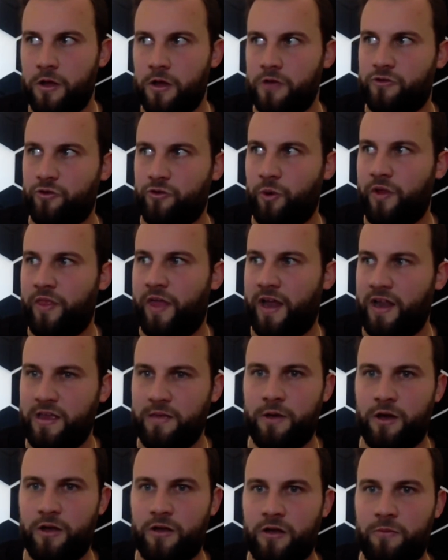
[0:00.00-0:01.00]
To where that
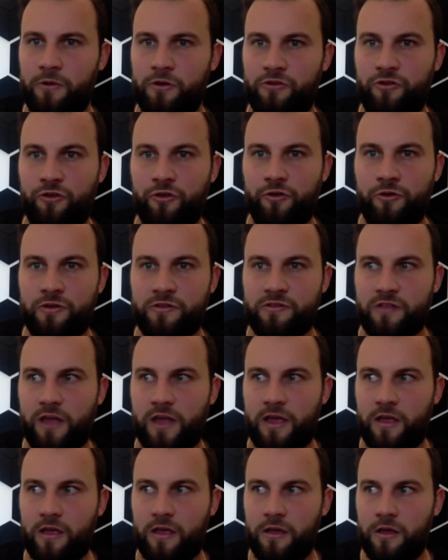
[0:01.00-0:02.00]
email number 2 is
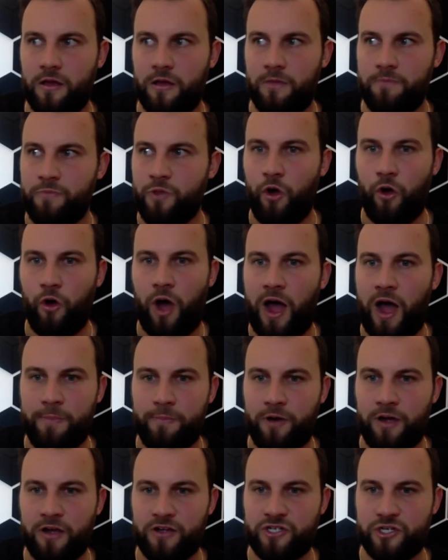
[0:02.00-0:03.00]
like no high
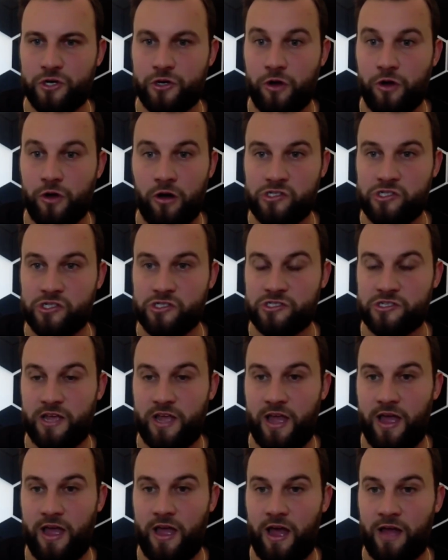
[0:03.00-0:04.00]
pressure at all. It's just
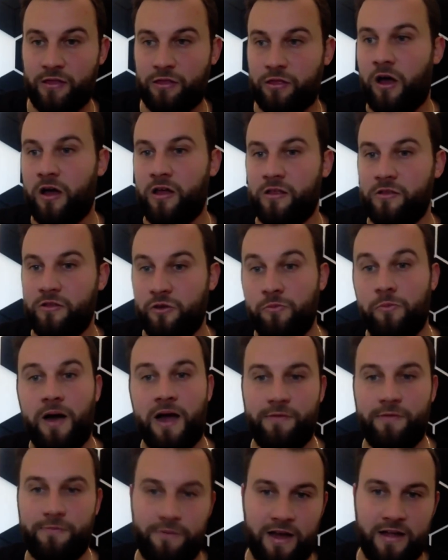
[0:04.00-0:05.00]
I thought you
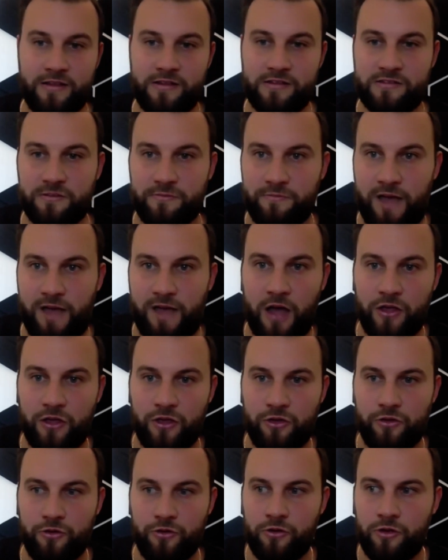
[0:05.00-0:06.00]
might find this of
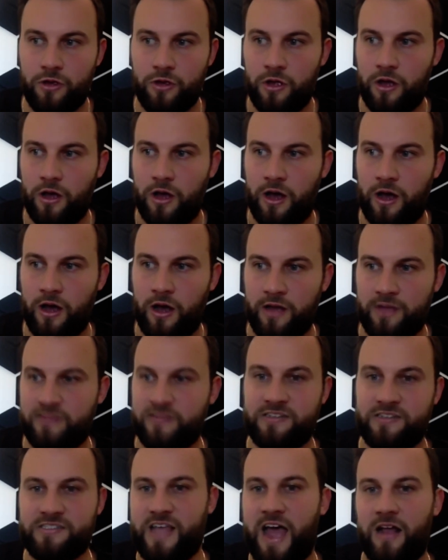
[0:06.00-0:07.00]
value. It's
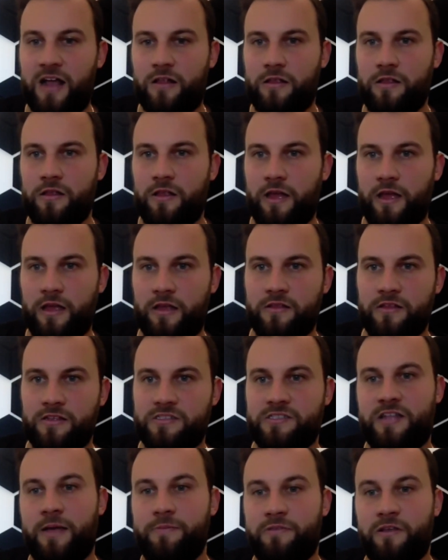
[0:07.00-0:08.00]
exactly like the
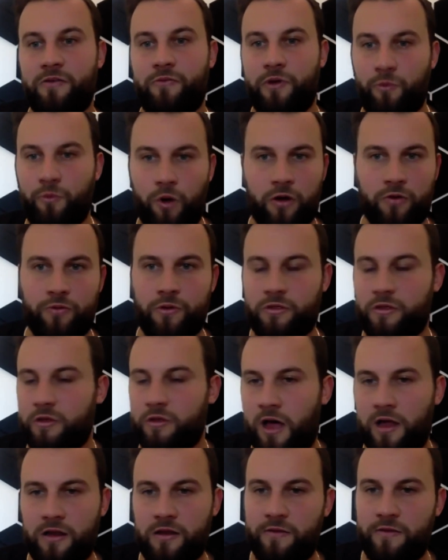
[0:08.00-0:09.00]
steps that we work with a
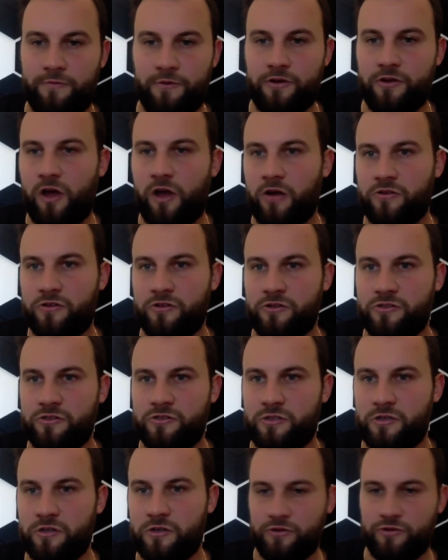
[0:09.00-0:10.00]
lot of different doctors
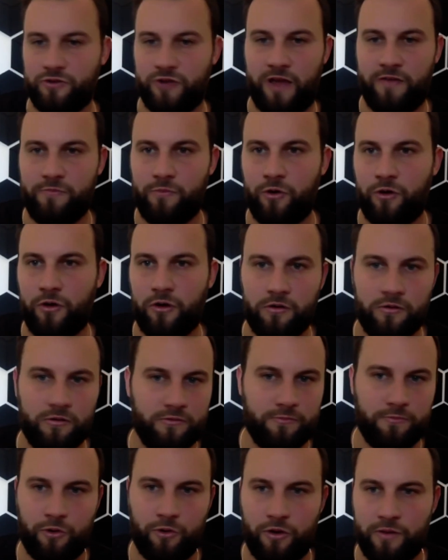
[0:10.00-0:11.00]
to drive more
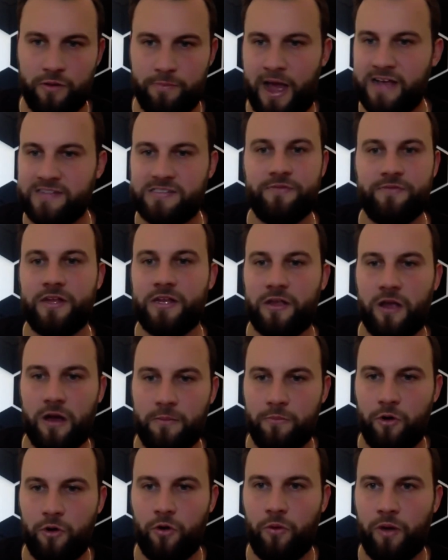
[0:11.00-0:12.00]
passive income
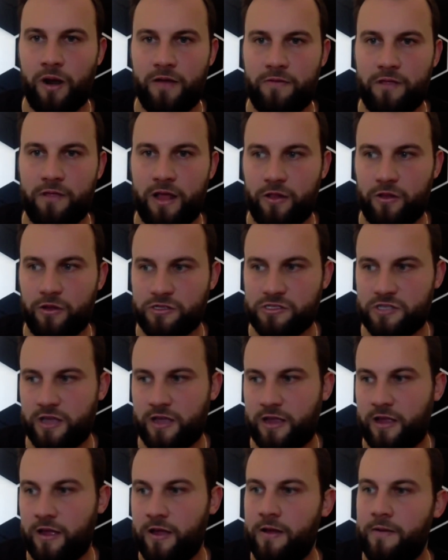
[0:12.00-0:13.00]
or whatever that looks
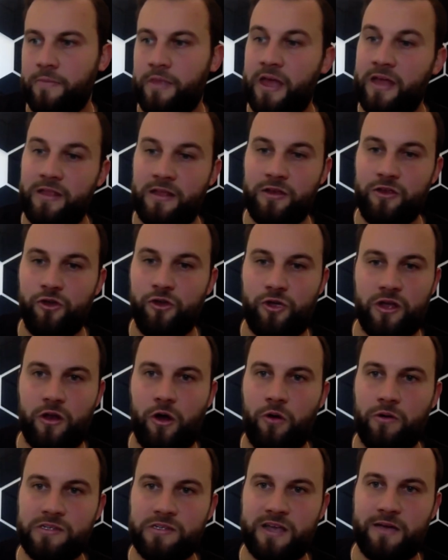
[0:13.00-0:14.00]
like. And then you can
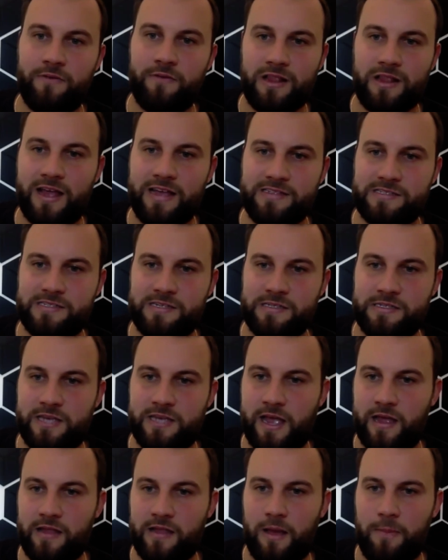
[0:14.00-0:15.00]
always have a light
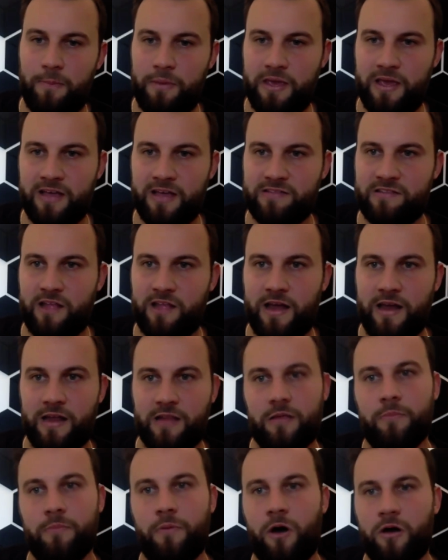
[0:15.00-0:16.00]
CTA in that PS line at
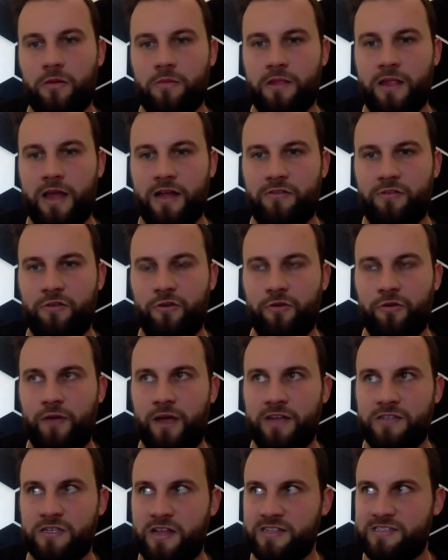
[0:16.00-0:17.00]
the bottom of that too, right?
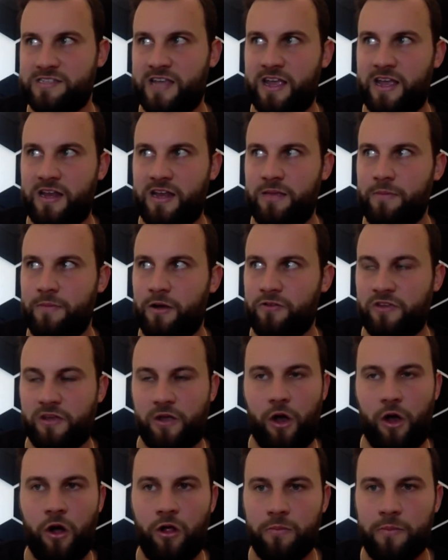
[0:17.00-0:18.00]
So that second email is like
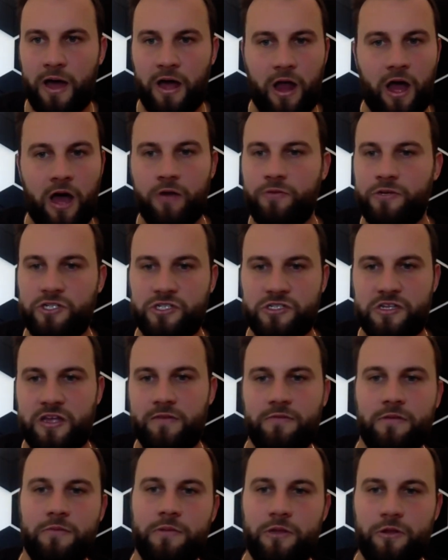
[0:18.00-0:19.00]
all about how do we just
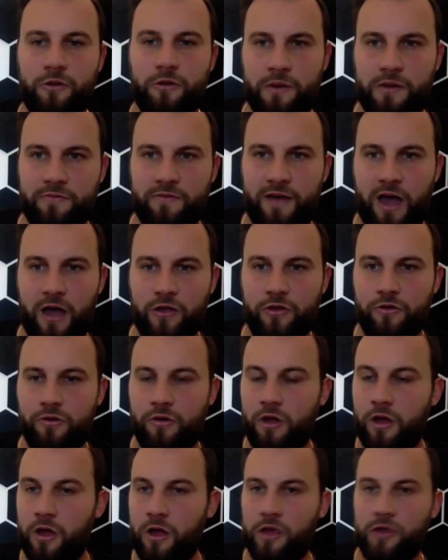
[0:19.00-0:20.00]
give them a little bit of value?
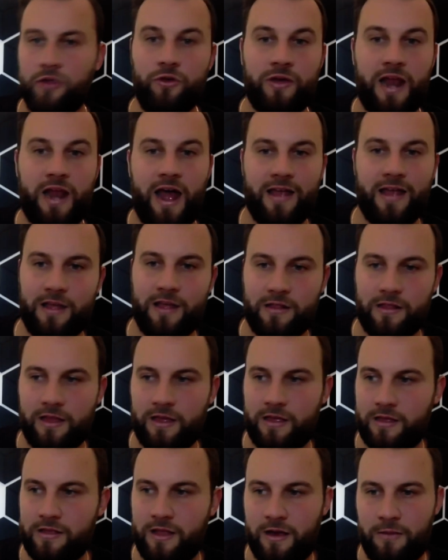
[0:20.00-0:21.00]
You can add that
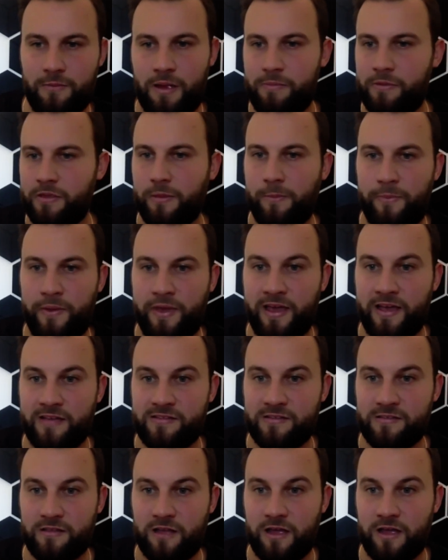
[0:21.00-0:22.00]
link in there. Maybe the PS
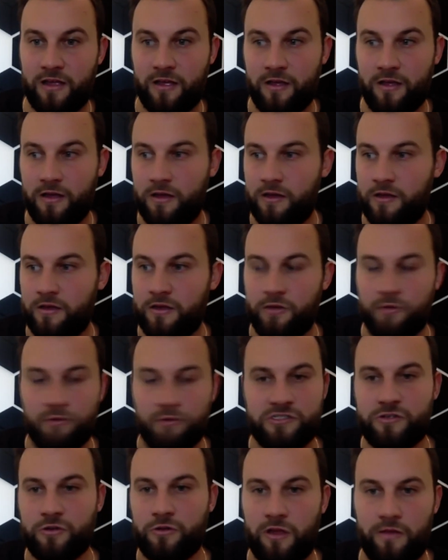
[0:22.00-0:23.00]
is like, would
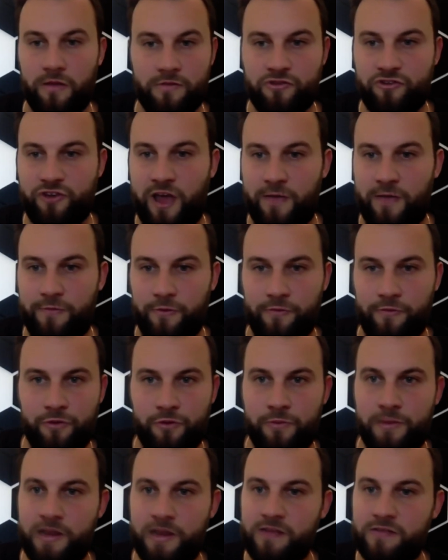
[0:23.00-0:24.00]
still love to chat for a few
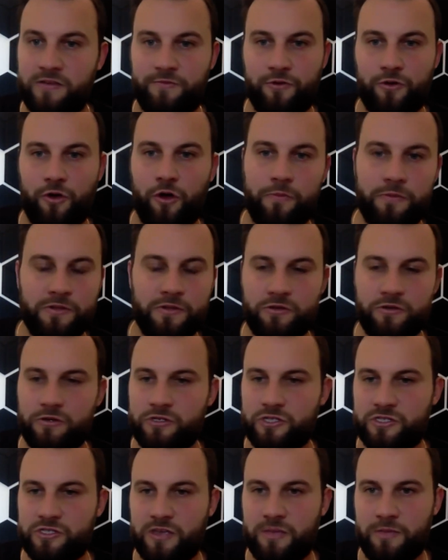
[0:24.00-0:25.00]
minutes. If you're open to it,
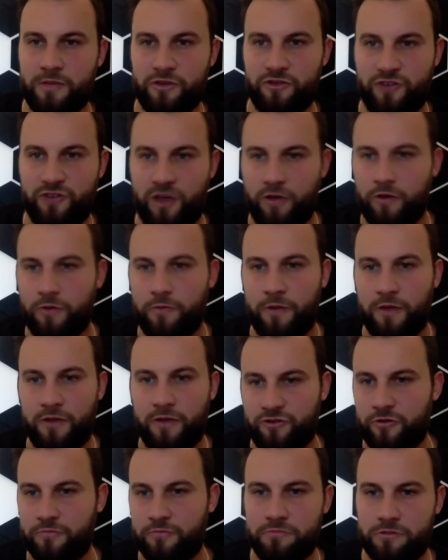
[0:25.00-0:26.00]
just give me a shout, no
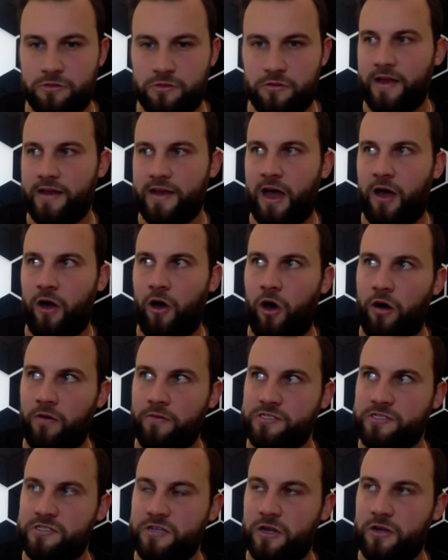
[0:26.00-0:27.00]
pressure. And now all of
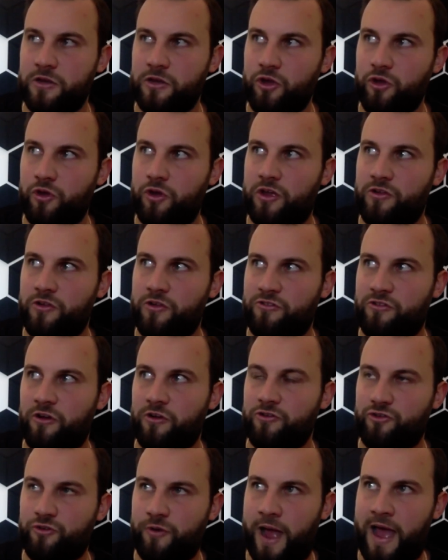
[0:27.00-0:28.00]
a sudden you can
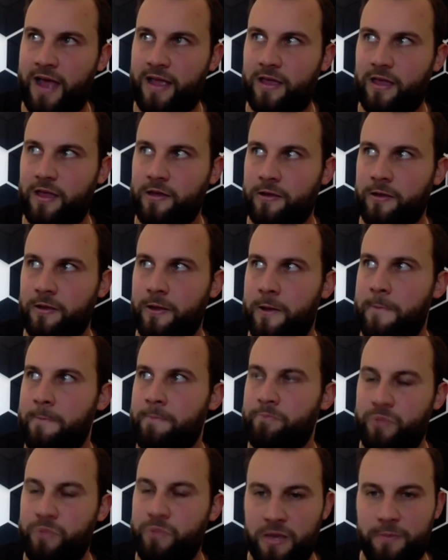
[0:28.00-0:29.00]
start tracking
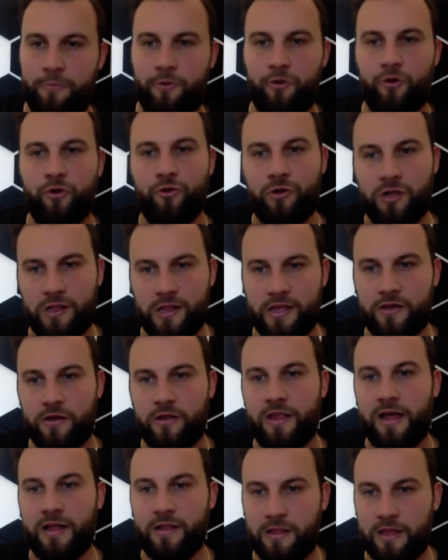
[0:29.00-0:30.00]
people who click on
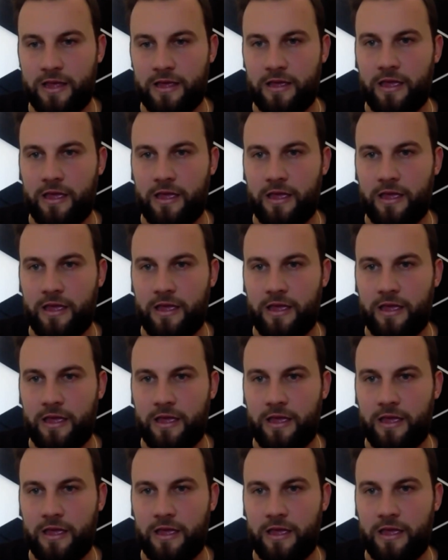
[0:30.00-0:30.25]
that link.